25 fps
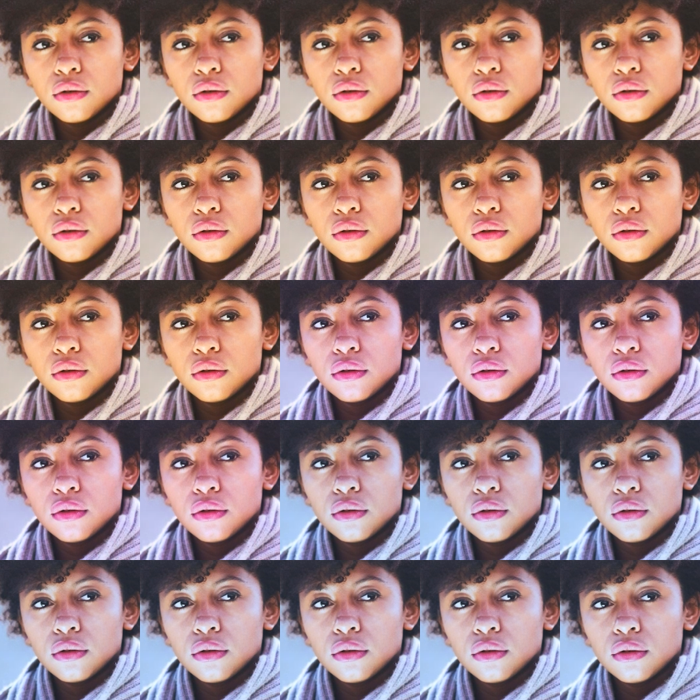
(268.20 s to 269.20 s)

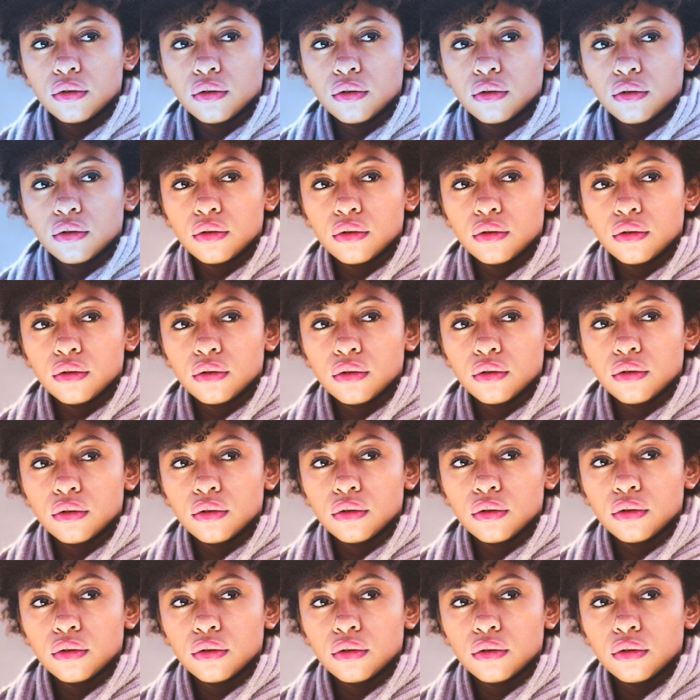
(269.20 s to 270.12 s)
Nobody speaks.